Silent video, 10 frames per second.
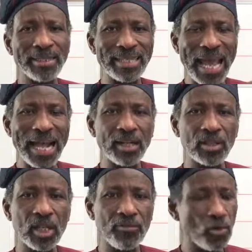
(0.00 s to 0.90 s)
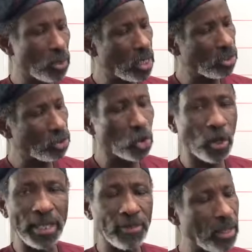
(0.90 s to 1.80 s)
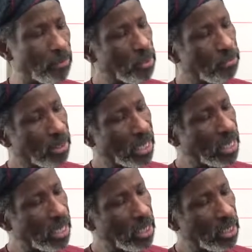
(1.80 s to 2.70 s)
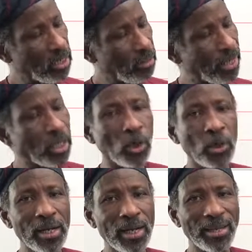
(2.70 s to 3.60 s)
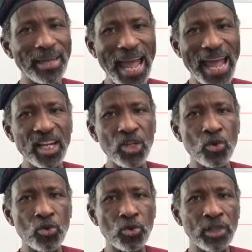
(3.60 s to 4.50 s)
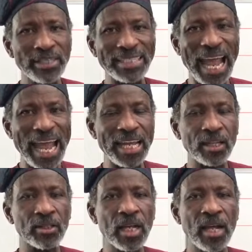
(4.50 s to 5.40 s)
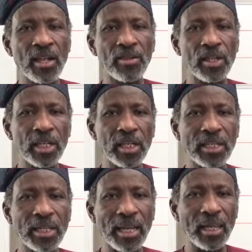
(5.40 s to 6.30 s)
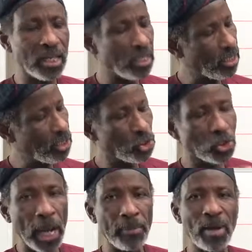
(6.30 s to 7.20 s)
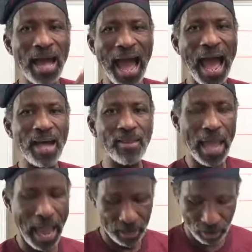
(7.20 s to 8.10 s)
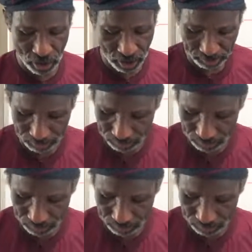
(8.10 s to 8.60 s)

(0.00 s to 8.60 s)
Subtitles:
tails if you are joining them beginning, middle, at the end. You retain the shape at the end.